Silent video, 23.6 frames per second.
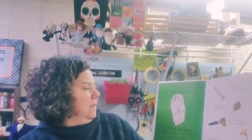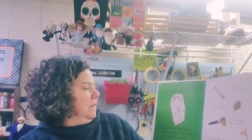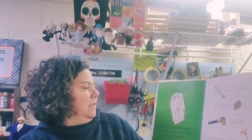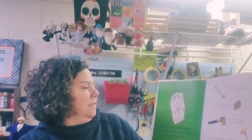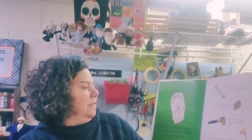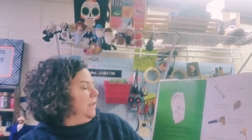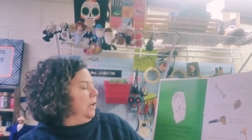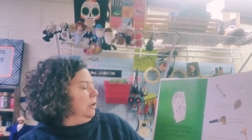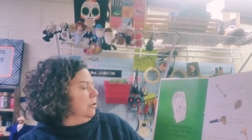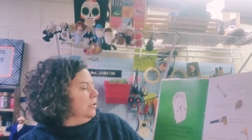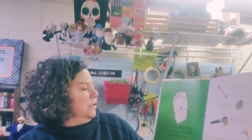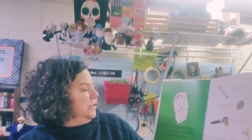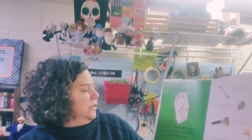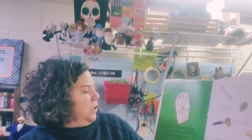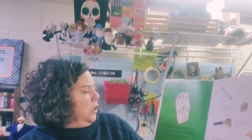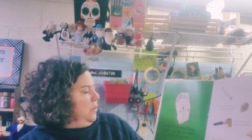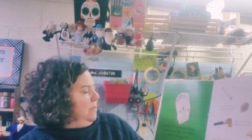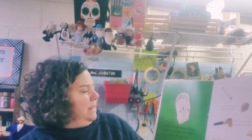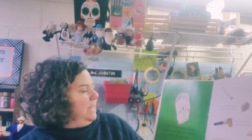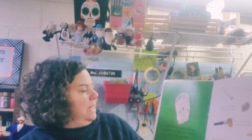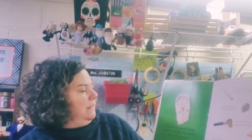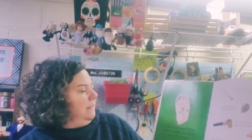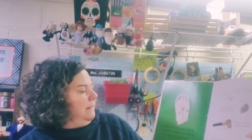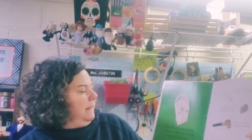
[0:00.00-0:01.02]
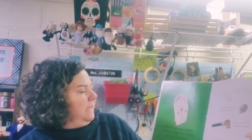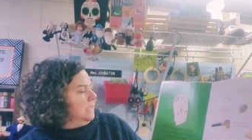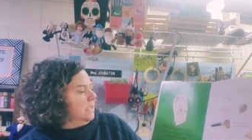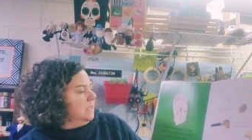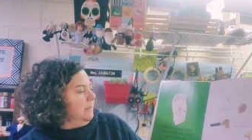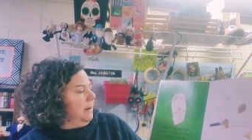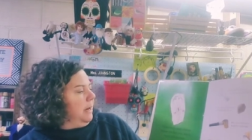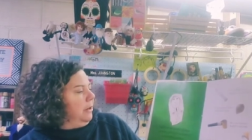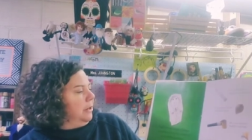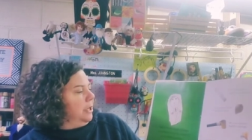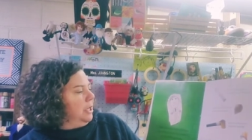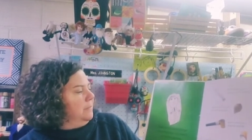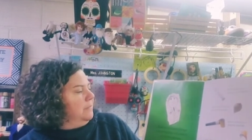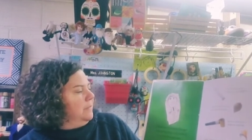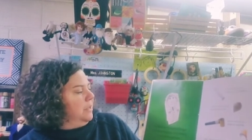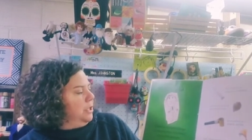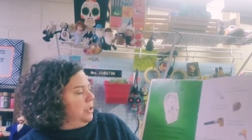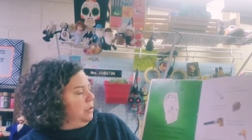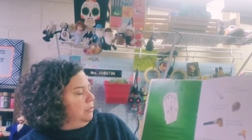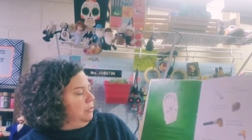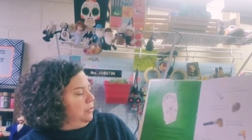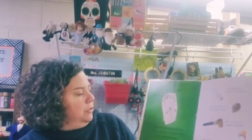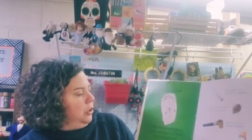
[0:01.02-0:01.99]
There are so many things about him that
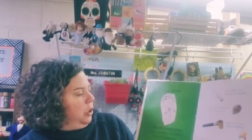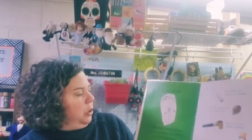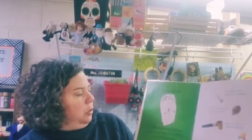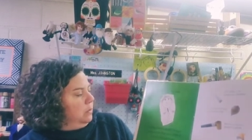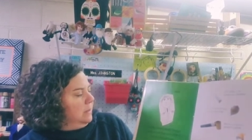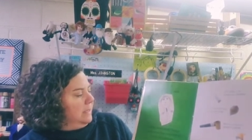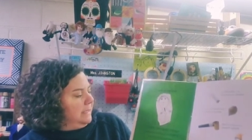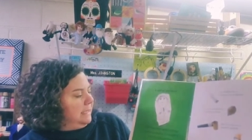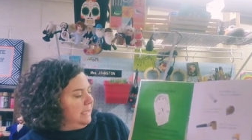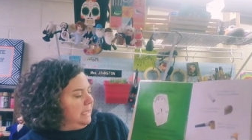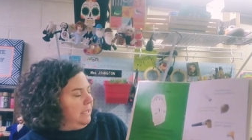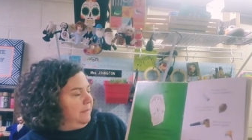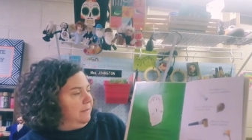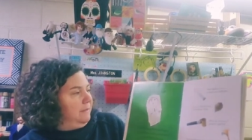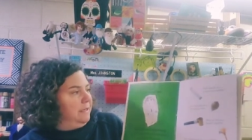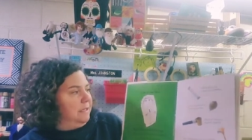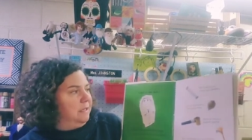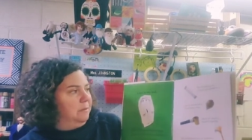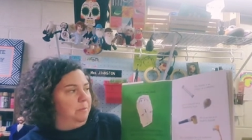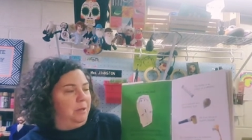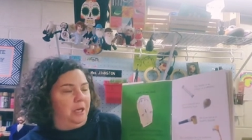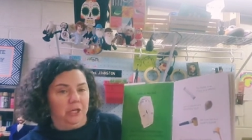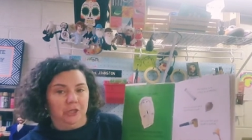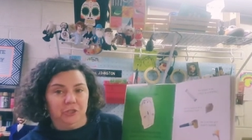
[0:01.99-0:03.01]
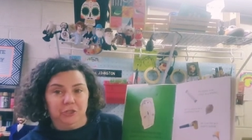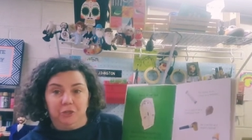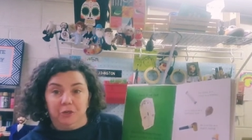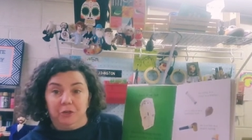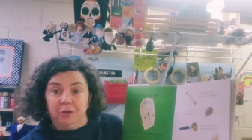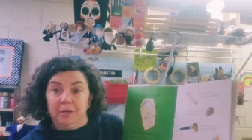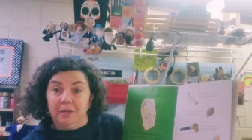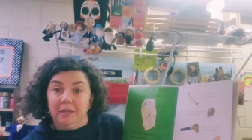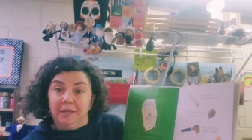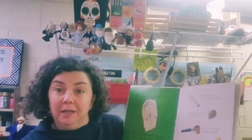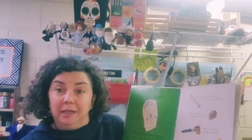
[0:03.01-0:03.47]
you don't see in this picture.